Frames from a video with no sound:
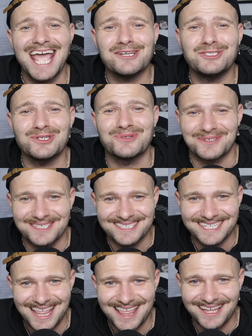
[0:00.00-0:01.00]
Hey, dude.
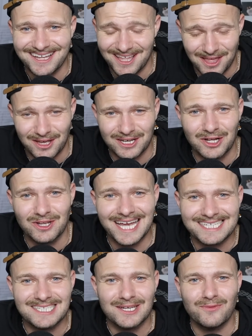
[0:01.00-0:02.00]

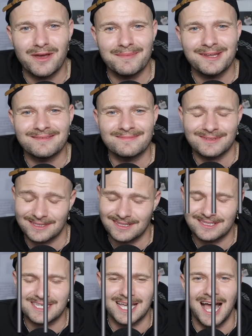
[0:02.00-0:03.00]
Collecting women?
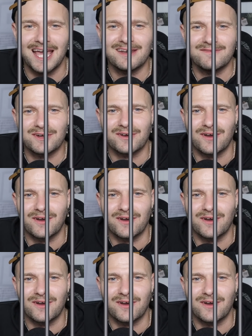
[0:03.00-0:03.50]
It's kind of a